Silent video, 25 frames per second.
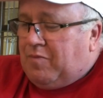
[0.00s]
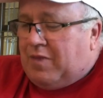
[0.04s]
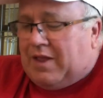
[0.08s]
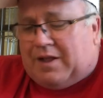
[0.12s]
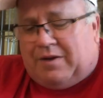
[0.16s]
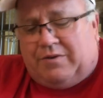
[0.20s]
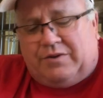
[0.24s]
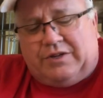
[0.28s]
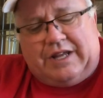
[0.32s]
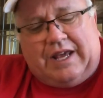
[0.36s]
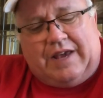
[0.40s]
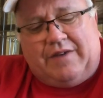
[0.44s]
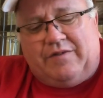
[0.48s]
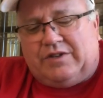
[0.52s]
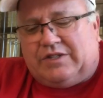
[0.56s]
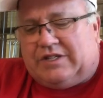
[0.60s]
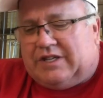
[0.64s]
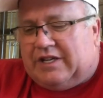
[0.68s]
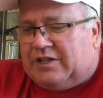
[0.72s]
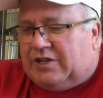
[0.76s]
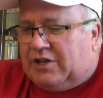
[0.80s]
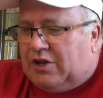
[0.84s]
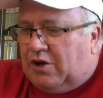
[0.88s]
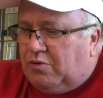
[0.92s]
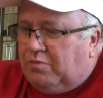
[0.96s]
But David
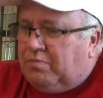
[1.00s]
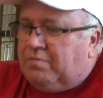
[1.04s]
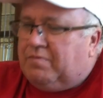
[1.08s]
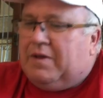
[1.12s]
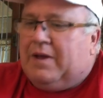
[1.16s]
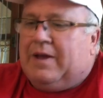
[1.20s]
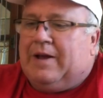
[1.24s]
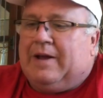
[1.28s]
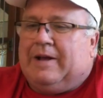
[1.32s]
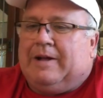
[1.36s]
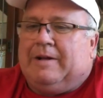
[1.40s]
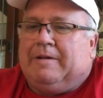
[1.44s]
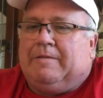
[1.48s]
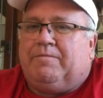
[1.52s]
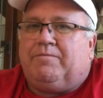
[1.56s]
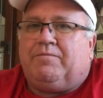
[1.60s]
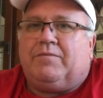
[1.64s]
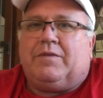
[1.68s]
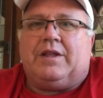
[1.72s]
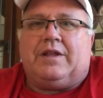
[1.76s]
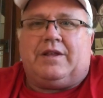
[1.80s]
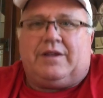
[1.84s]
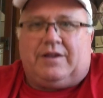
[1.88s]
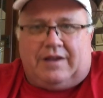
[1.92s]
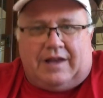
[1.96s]
said, "Nope,
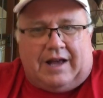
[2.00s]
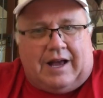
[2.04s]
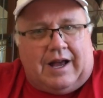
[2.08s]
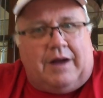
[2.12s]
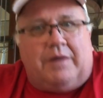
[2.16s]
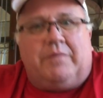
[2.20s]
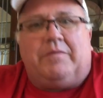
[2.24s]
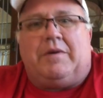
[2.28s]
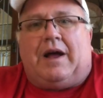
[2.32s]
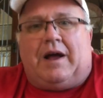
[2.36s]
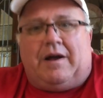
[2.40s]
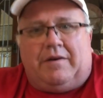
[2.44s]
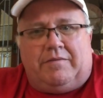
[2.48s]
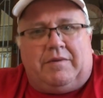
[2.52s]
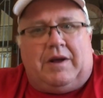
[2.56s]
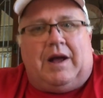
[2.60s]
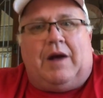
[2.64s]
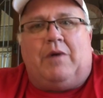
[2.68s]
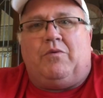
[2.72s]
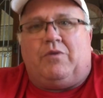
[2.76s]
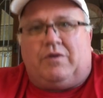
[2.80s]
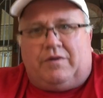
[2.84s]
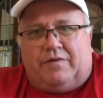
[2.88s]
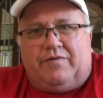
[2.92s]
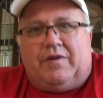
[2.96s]
I
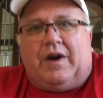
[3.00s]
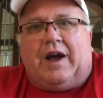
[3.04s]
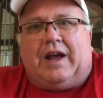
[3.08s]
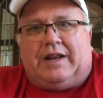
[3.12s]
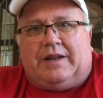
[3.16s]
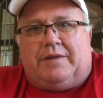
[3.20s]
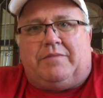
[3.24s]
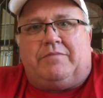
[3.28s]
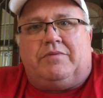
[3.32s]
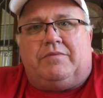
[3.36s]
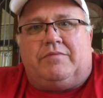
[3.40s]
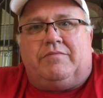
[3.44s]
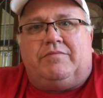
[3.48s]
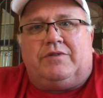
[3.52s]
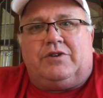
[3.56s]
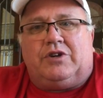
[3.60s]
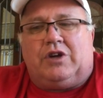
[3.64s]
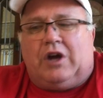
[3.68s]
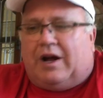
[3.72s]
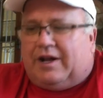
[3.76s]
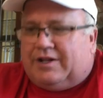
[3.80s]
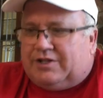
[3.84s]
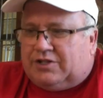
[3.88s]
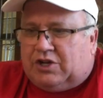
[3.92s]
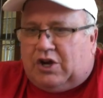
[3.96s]
want to fight him.
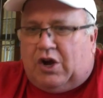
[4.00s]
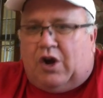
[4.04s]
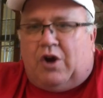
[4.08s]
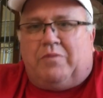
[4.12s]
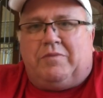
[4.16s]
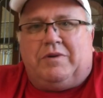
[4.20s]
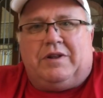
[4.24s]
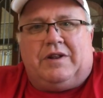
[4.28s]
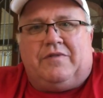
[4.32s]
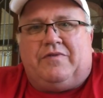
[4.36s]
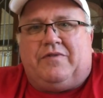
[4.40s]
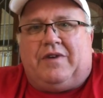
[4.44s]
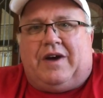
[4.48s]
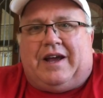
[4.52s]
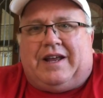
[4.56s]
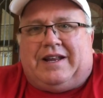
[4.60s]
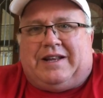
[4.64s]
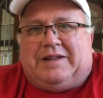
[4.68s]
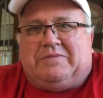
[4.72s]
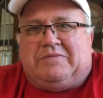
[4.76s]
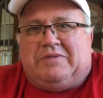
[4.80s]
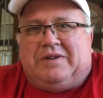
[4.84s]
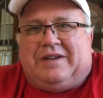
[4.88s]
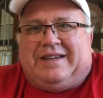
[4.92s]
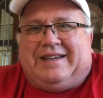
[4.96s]
God's called me to fight
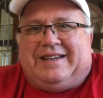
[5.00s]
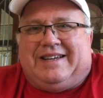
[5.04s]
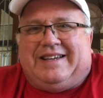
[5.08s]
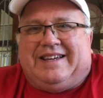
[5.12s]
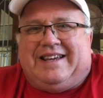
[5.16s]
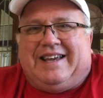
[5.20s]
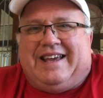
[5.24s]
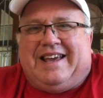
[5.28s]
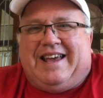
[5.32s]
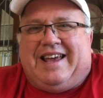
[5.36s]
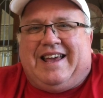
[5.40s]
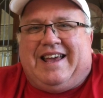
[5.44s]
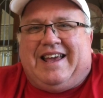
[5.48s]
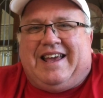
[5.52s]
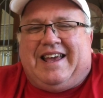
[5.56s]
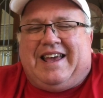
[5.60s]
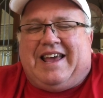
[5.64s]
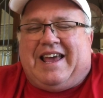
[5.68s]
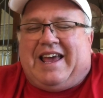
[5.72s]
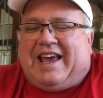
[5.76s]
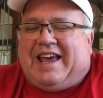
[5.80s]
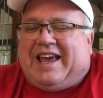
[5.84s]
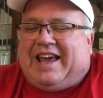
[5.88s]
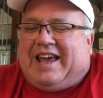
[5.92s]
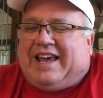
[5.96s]
him."
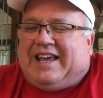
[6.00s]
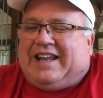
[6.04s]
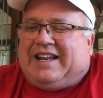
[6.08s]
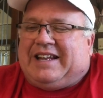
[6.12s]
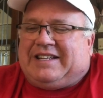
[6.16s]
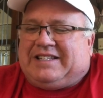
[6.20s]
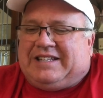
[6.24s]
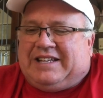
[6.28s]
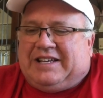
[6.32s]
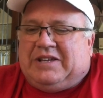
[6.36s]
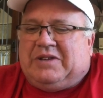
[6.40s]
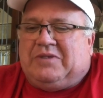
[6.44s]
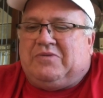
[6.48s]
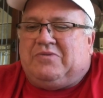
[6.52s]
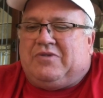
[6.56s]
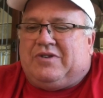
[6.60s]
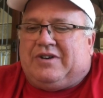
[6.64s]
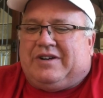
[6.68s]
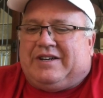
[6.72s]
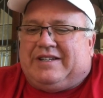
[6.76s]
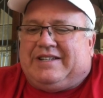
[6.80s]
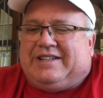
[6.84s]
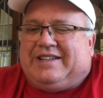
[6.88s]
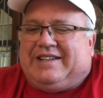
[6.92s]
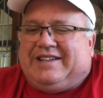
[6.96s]
And I tell you
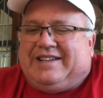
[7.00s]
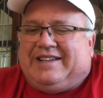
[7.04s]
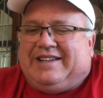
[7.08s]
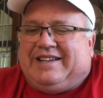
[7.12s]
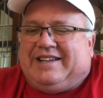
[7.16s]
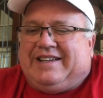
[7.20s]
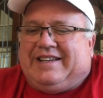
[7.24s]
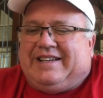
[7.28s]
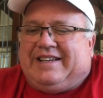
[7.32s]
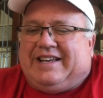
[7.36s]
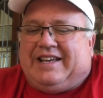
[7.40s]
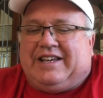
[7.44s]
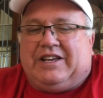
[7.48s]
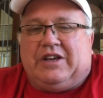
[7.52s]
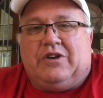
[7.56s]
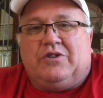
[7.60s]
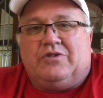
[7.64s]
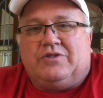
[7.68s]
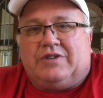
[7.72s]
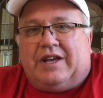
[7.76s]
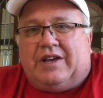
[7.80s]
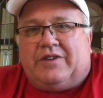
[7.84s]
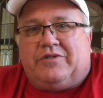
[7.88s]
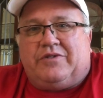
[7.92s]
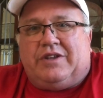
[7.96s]
what, he
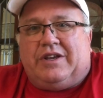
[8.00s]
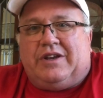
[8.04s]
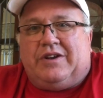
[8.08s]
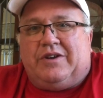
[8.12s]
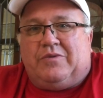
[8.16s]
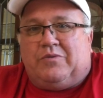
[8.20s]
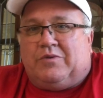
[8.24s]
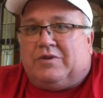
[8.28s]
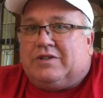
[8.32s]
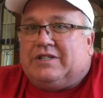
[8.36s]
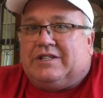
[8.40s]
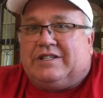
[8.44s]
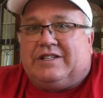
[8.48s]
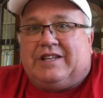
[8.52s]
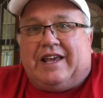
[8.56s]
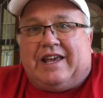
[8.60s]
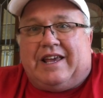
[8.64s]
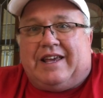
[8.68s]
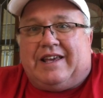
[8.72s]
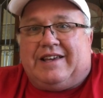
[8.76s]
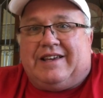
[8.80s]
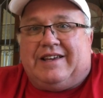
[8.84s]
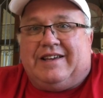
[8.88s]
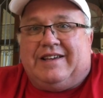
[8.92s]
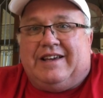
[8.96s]
goes out there, and what's he
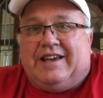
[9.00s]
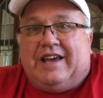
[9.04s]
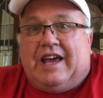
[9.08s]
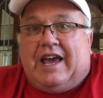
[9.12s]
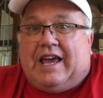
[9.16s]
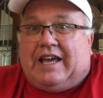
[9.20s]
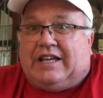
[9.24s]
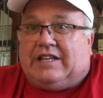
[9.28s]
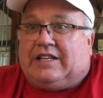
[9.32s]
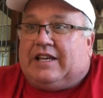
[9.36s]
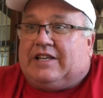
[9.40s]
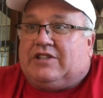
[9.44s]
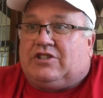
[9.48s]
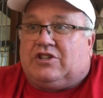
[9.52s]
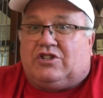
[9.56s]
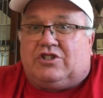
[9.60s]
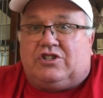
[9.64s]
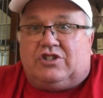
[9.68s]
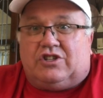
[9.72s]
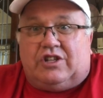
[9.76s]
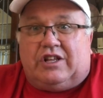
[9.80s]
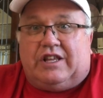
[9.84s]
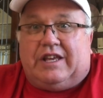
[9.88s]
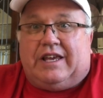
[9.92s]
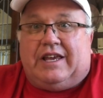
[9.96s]
take? He takes a
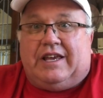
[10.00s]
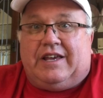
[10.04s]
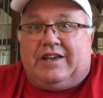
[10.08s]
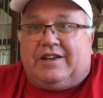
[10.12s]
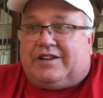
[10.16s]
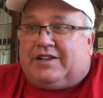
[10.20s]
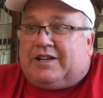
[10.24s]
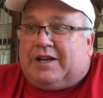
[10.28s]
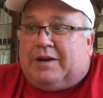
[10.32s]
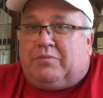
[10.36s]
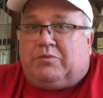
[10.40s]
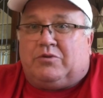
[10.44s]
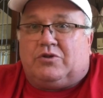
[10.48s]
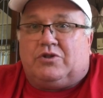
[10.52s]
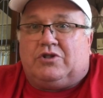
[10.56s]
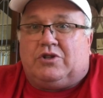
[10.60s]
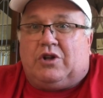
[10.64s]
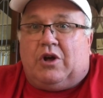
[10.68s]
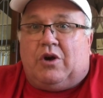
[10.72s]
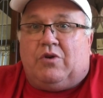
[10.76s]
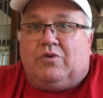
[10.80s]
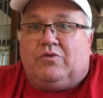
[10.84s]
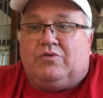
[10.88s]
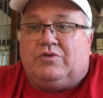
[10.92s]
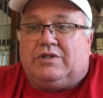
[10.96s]
sling and a couple
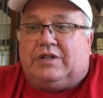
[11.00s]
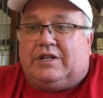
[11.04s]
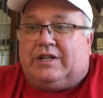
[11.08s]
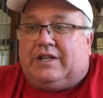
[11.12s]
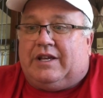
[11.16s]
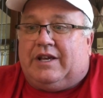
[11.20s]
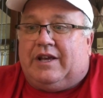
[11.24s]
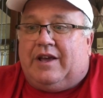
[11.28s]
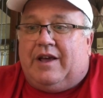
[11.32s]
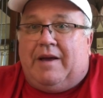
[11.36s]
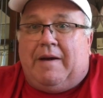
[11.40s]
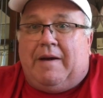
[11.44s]
stones, and he